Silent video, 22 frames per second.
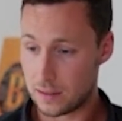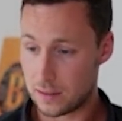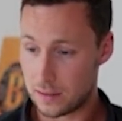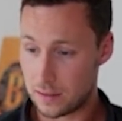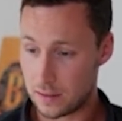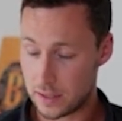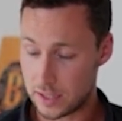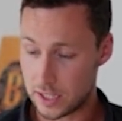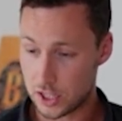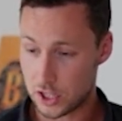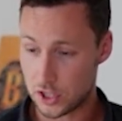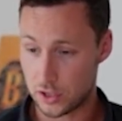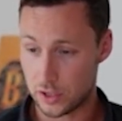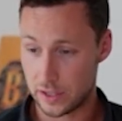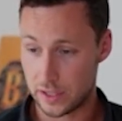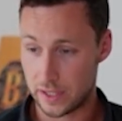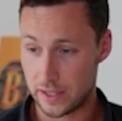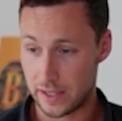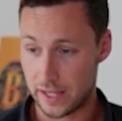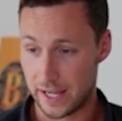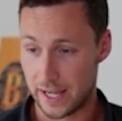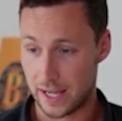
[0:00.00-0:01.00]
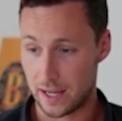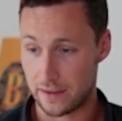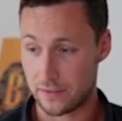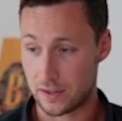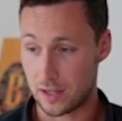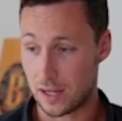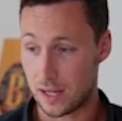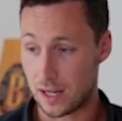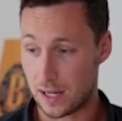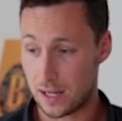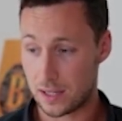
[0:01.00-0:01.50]
Additionally, they have an
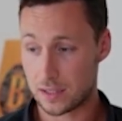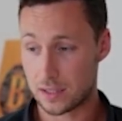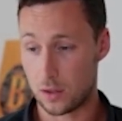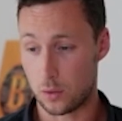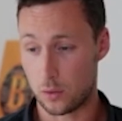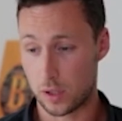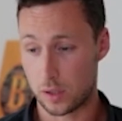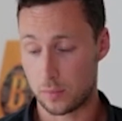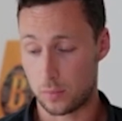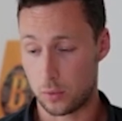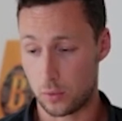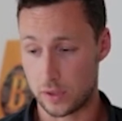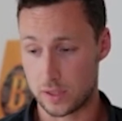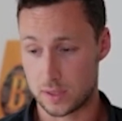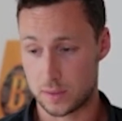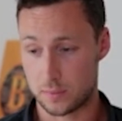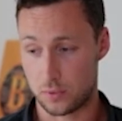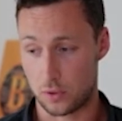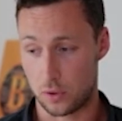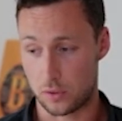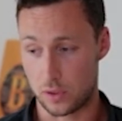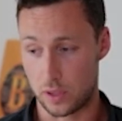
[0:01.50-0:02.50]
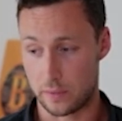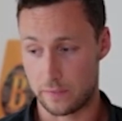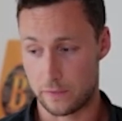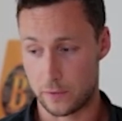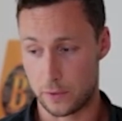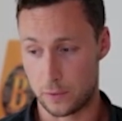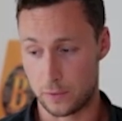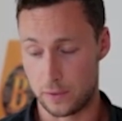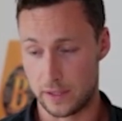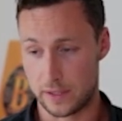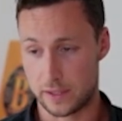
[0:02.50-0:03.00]
ongoing points program for
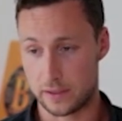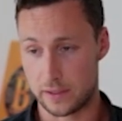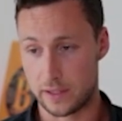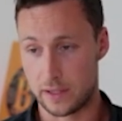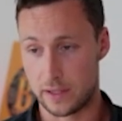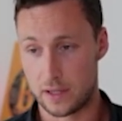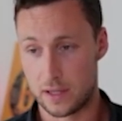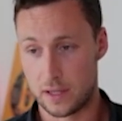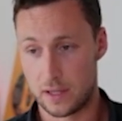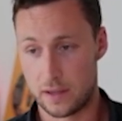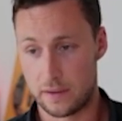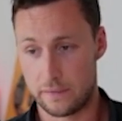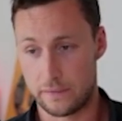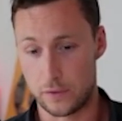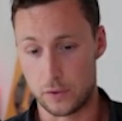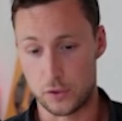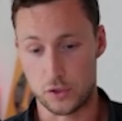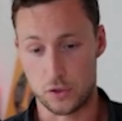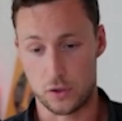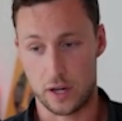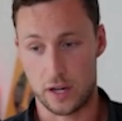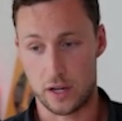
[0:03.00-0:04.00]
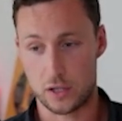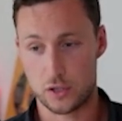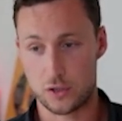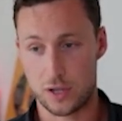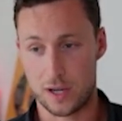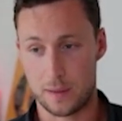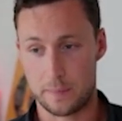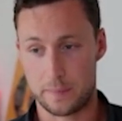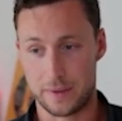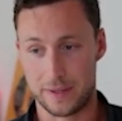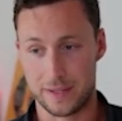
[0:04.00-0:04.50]
their likely future
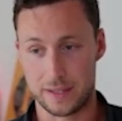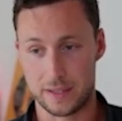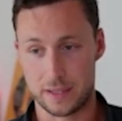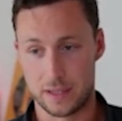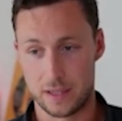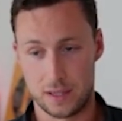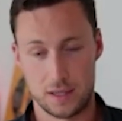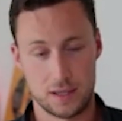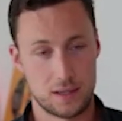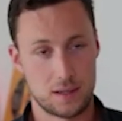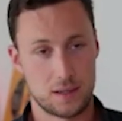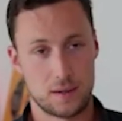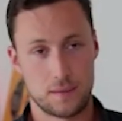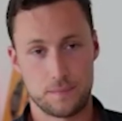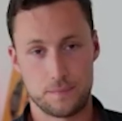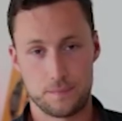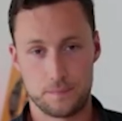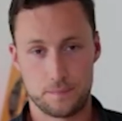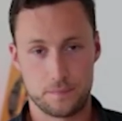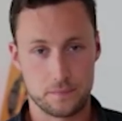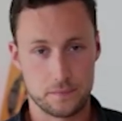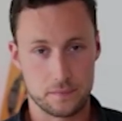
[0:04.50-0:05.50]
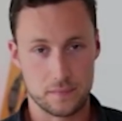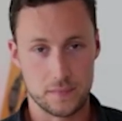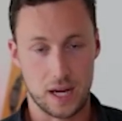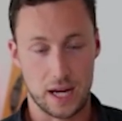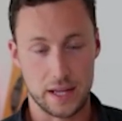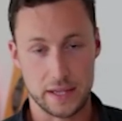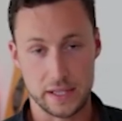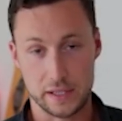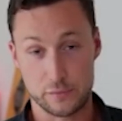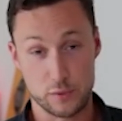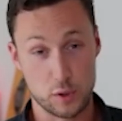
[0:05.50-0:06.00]
airdrop, and I
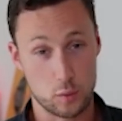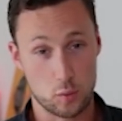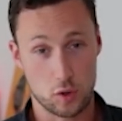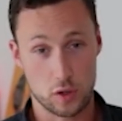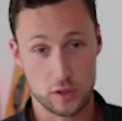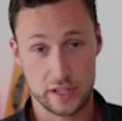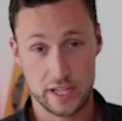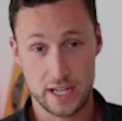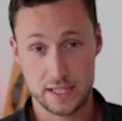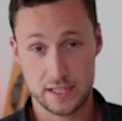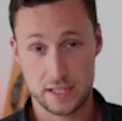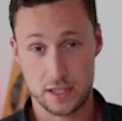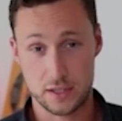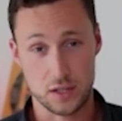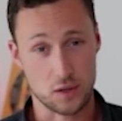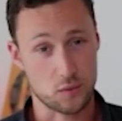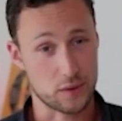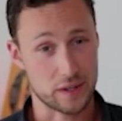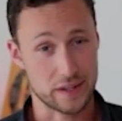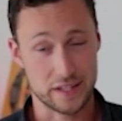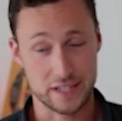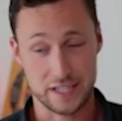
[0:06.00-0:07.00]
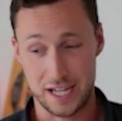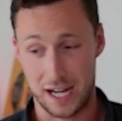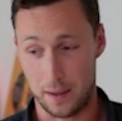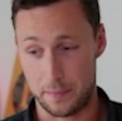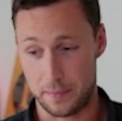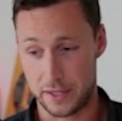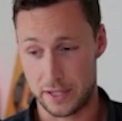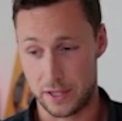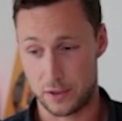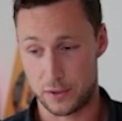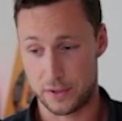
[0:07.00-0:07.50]
think real-world assets are one of the top
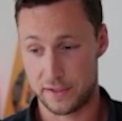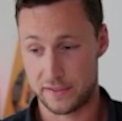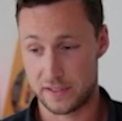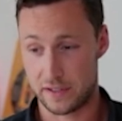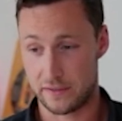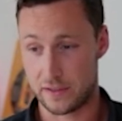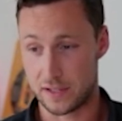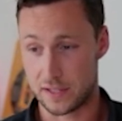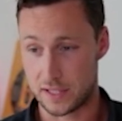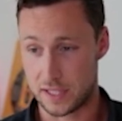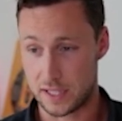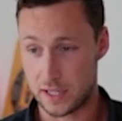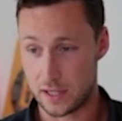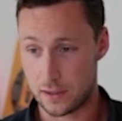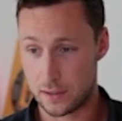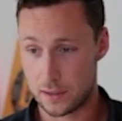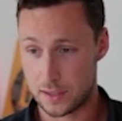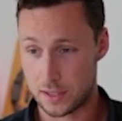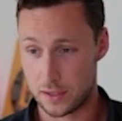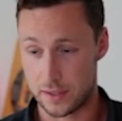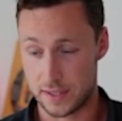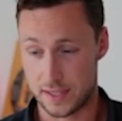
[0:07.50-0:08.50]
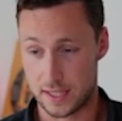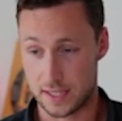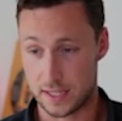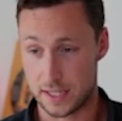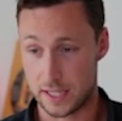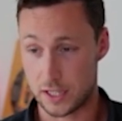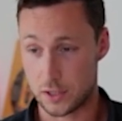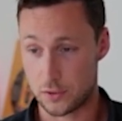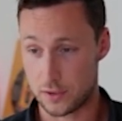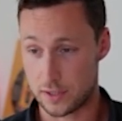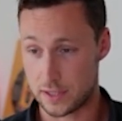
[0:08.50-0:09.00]
narratives of this year, so this is an
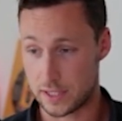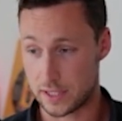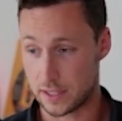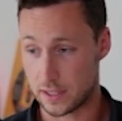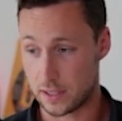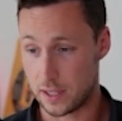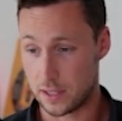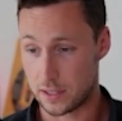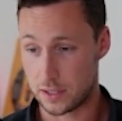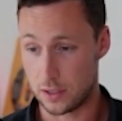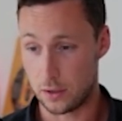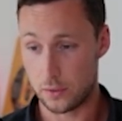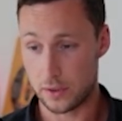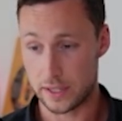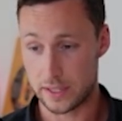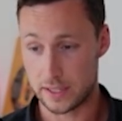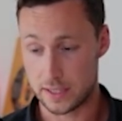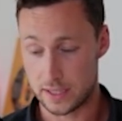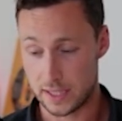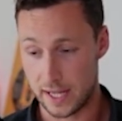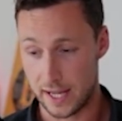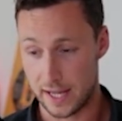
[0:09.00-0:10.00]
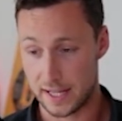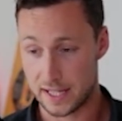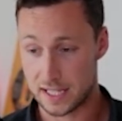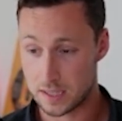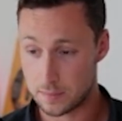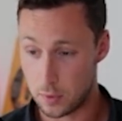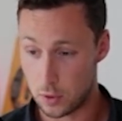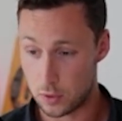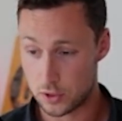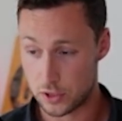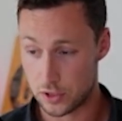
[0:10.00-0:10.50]
interesting token to get
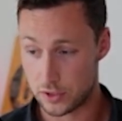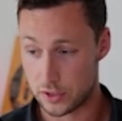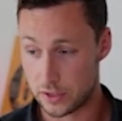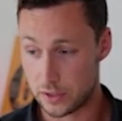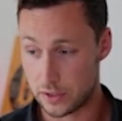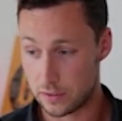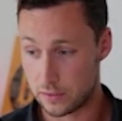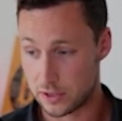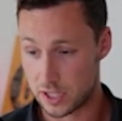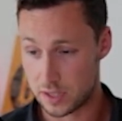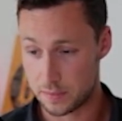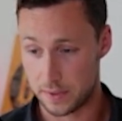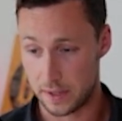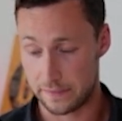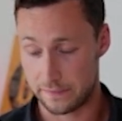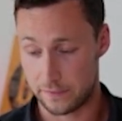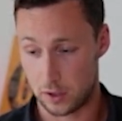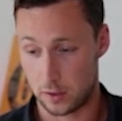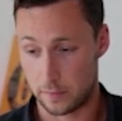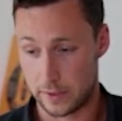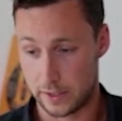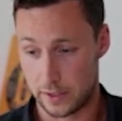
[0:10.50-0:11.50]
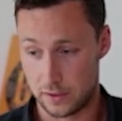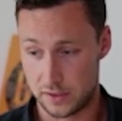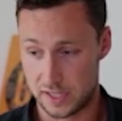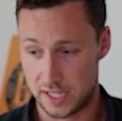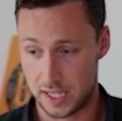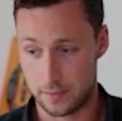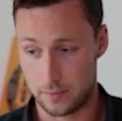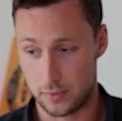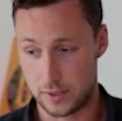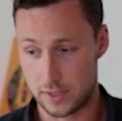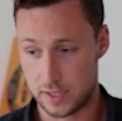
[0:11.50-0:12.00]
exposure to just by farming your
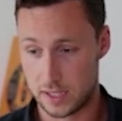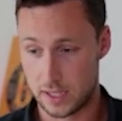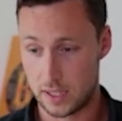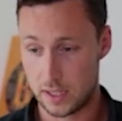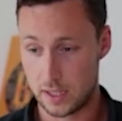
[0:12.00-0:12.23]
stables.